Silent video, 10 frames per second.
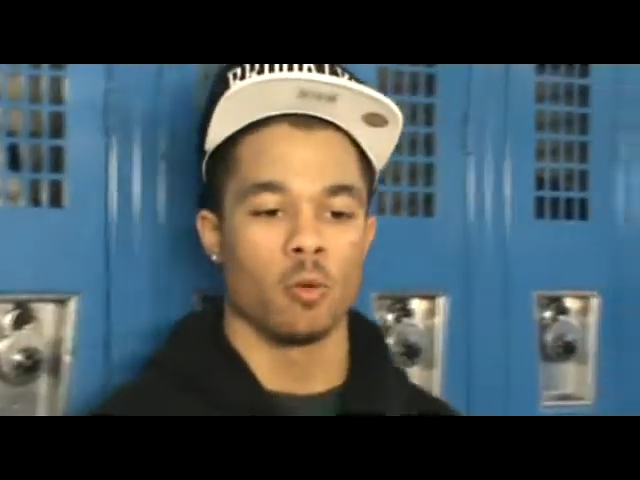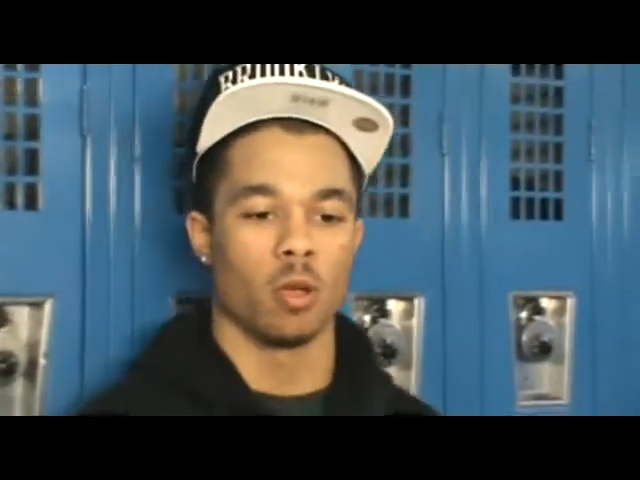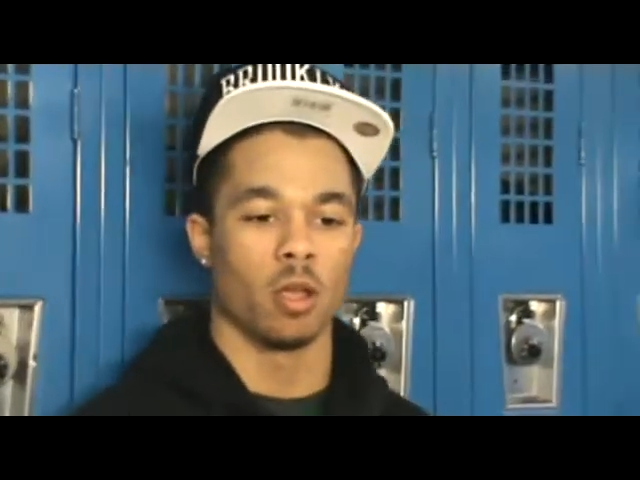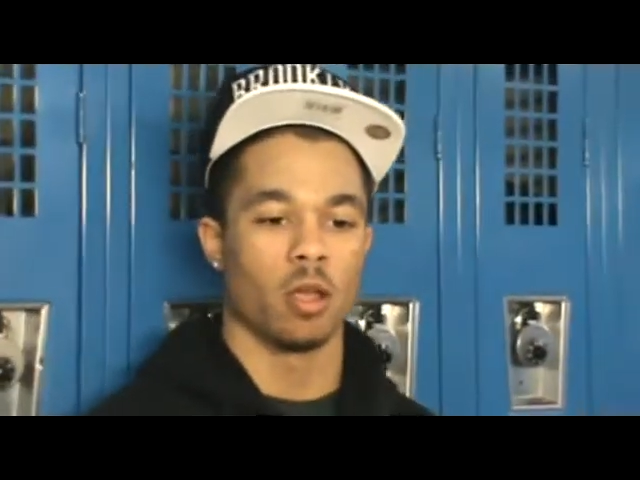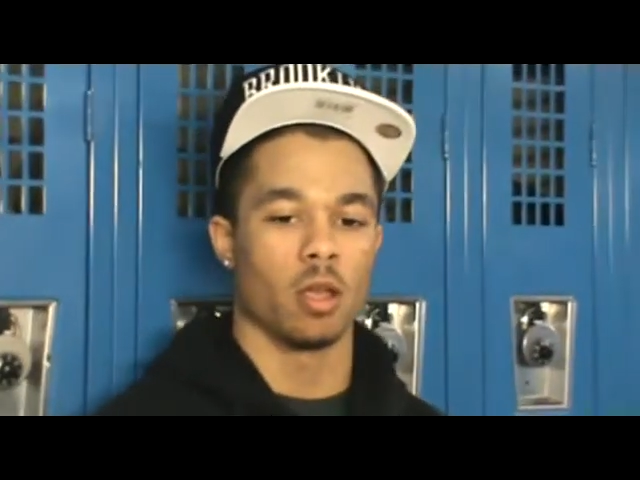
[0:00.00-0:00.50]

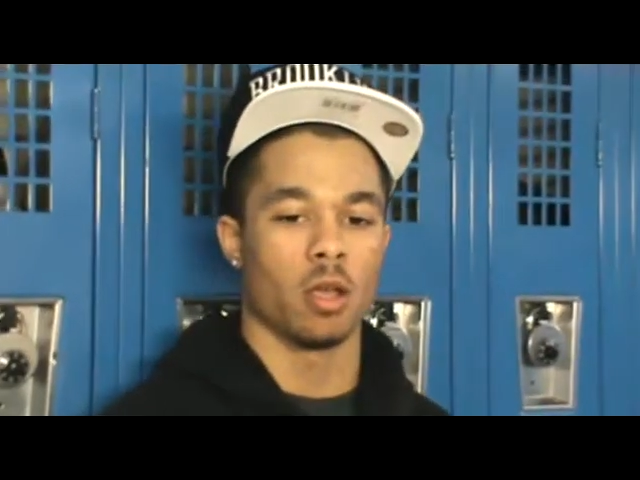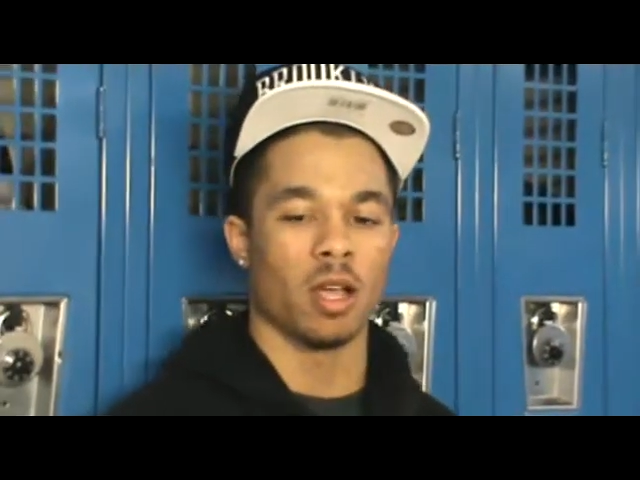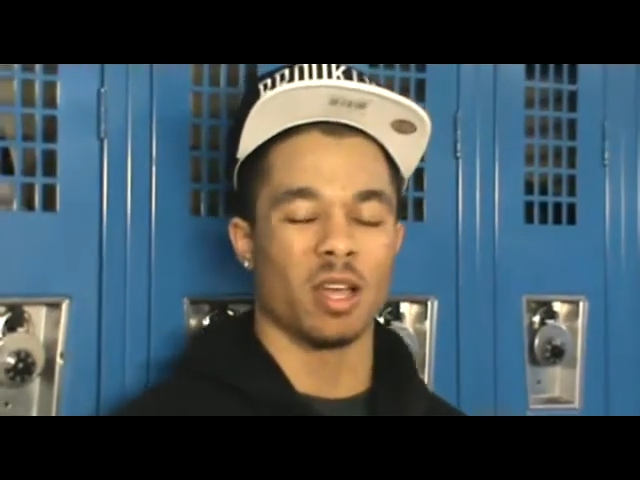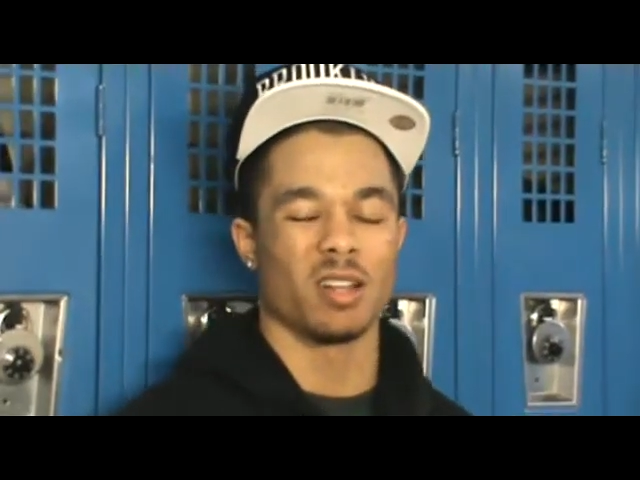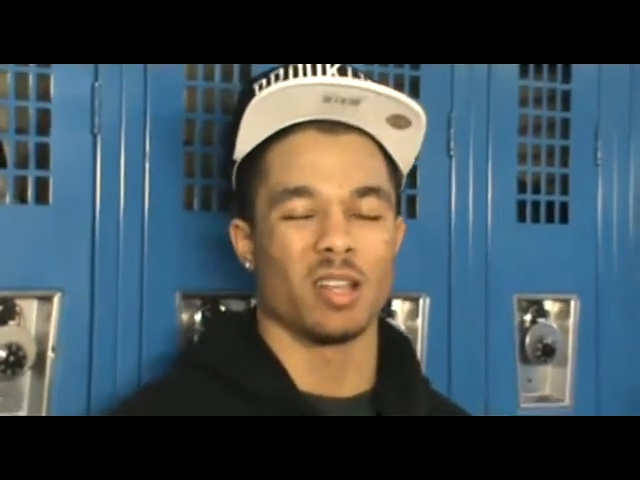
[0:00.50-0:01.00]
with I
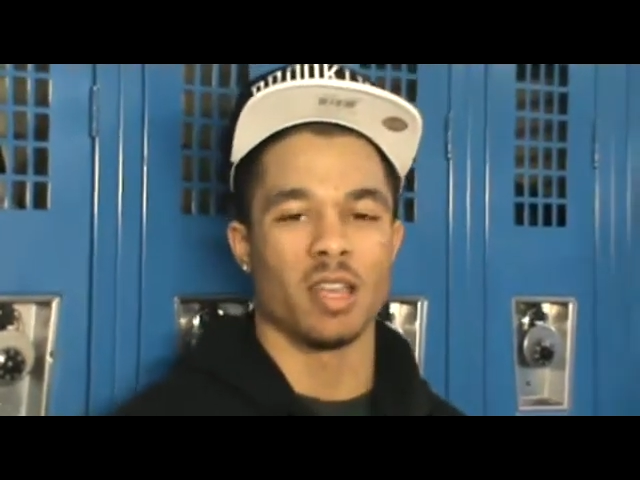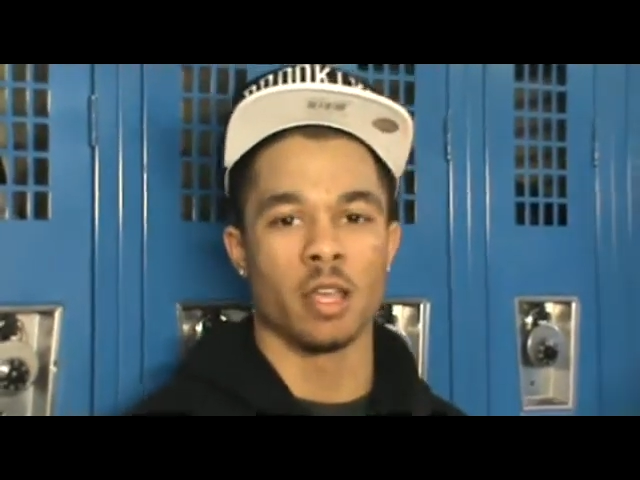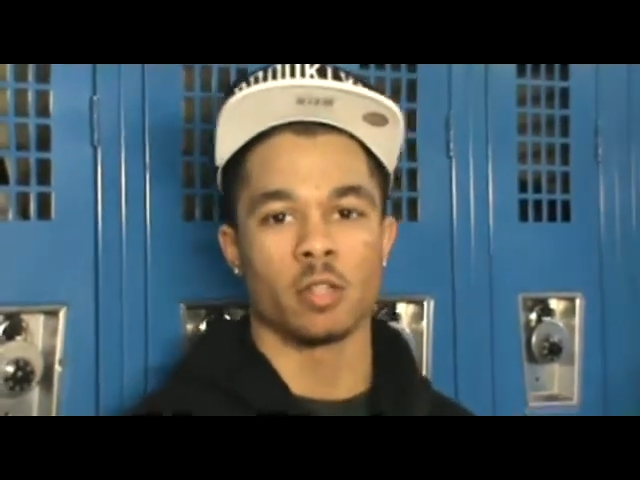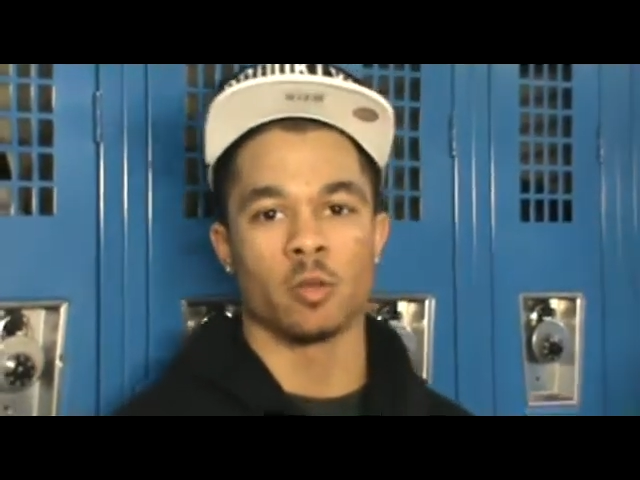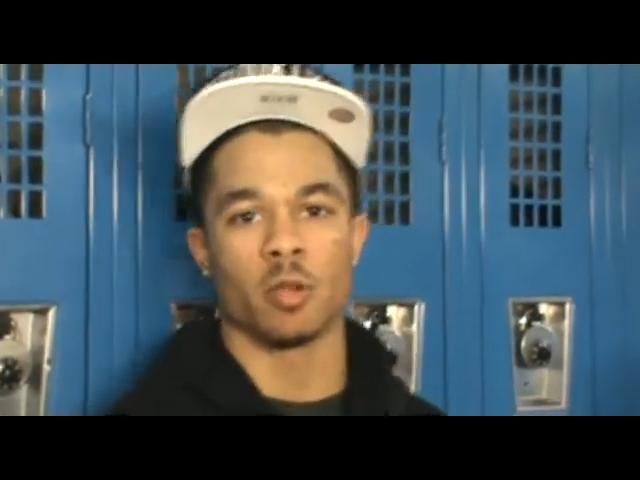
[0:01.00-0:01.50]
got an
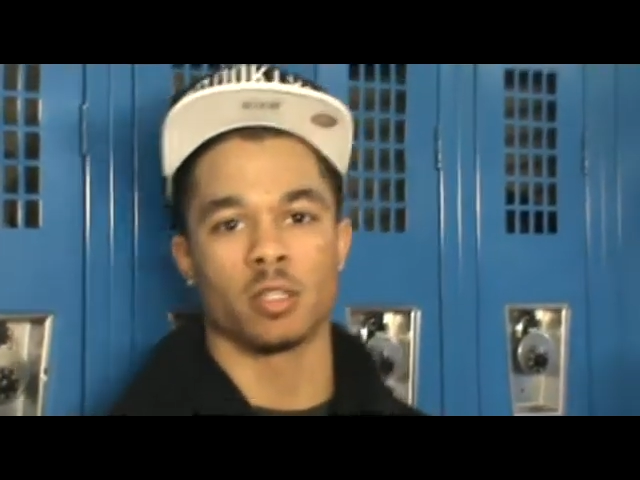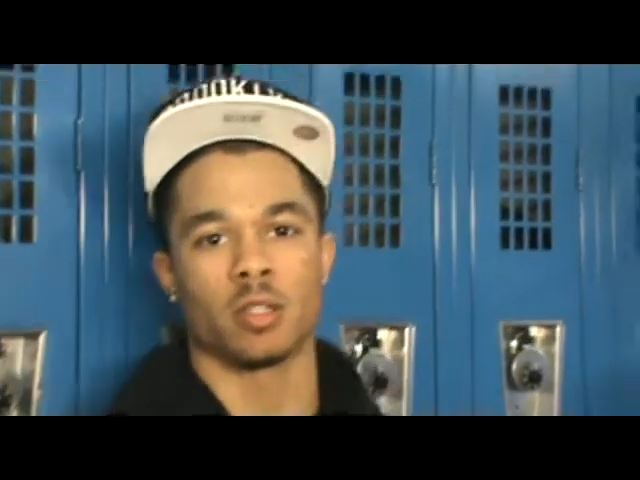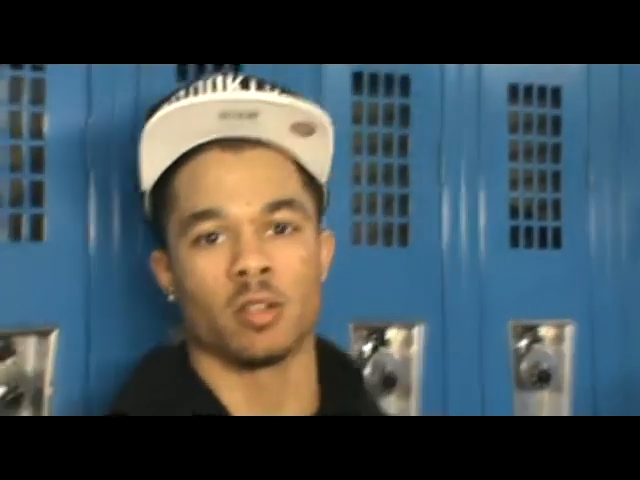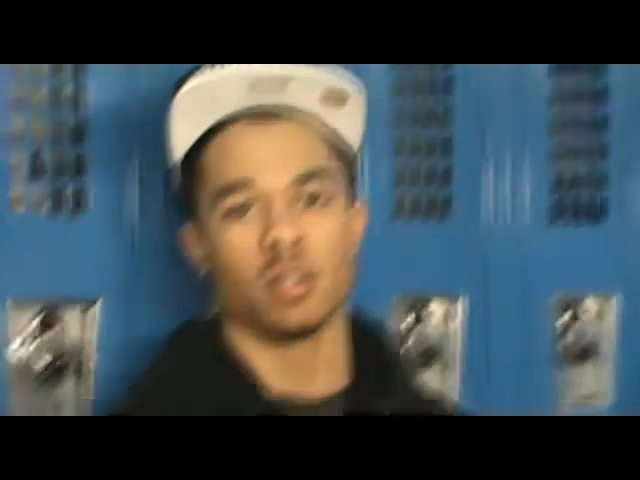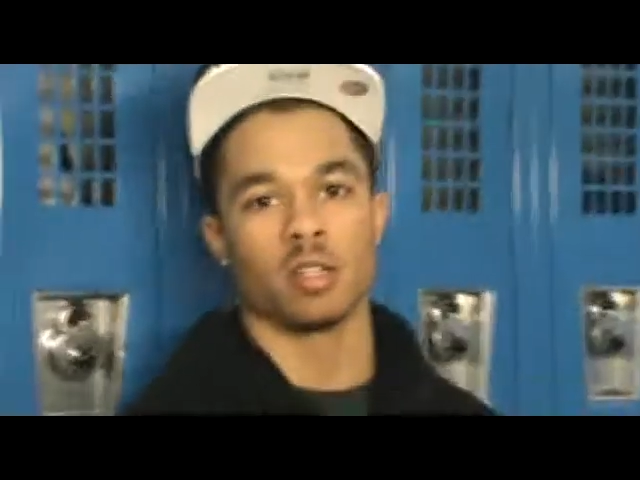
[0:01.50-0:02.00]
edge on my
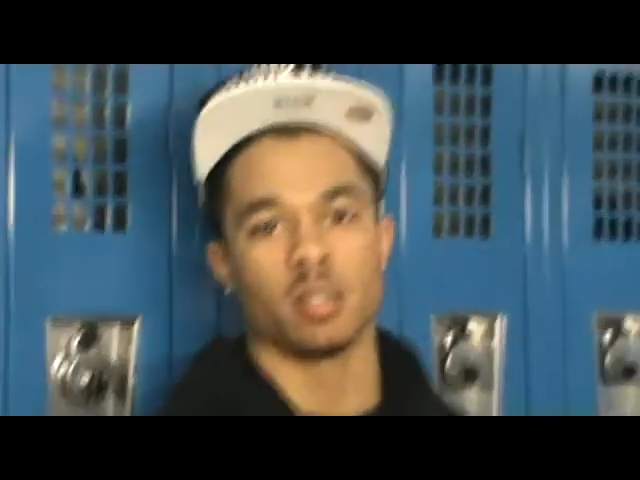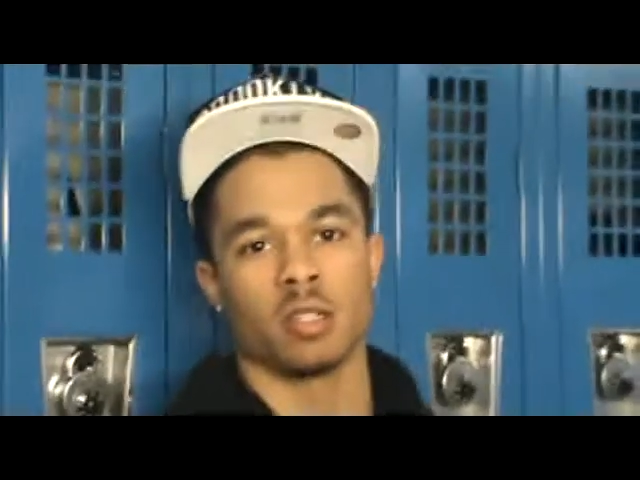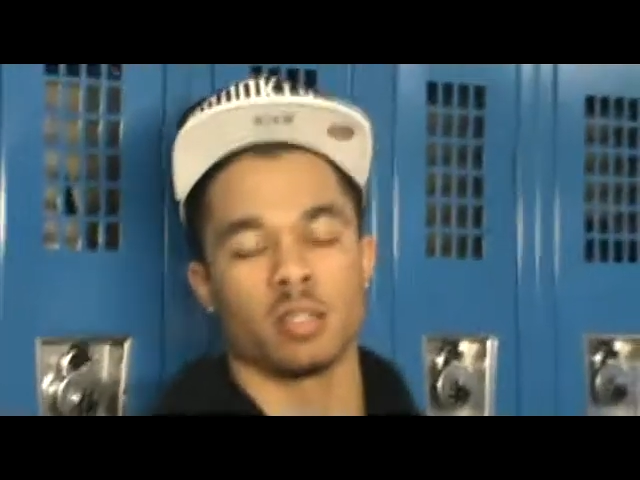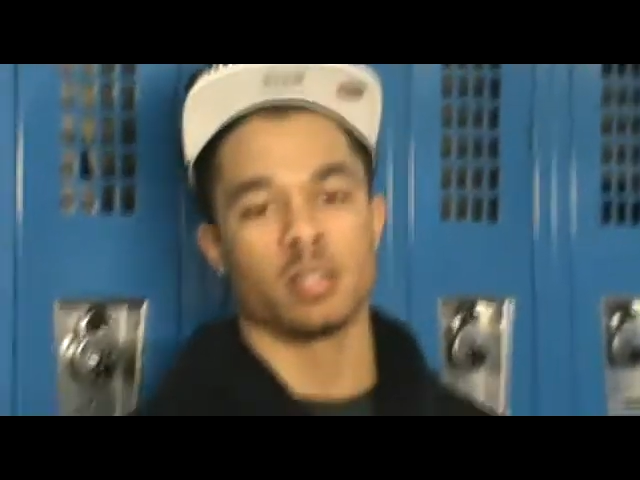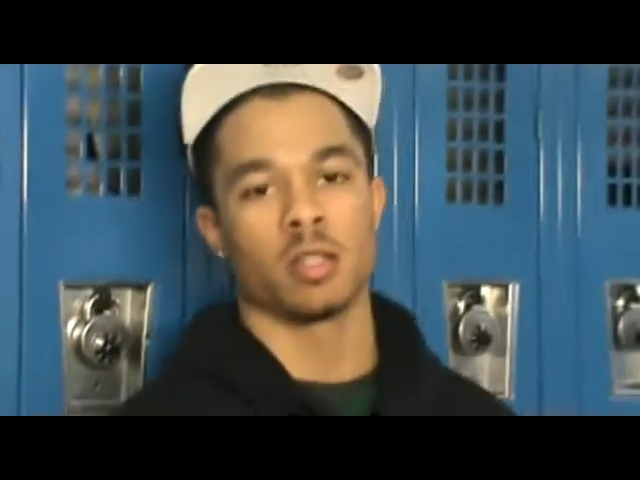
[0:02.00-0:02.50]
shoulder
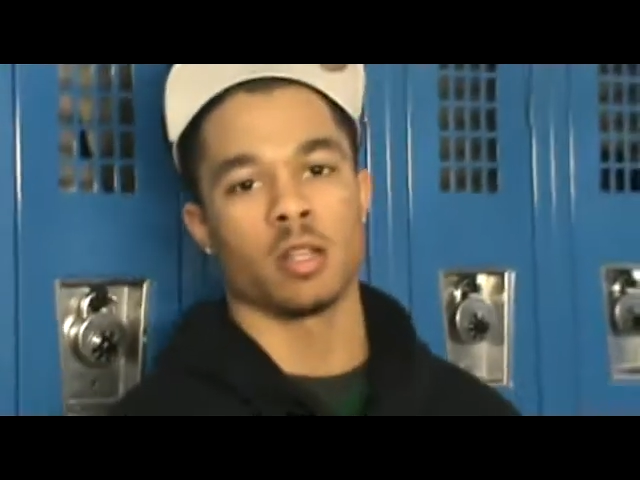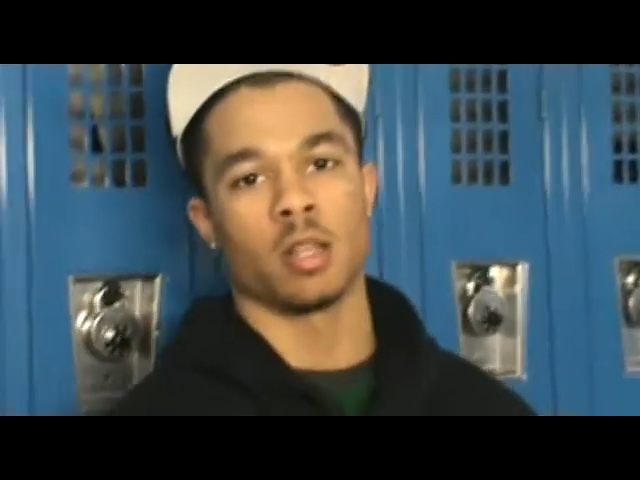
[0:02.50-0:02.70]
because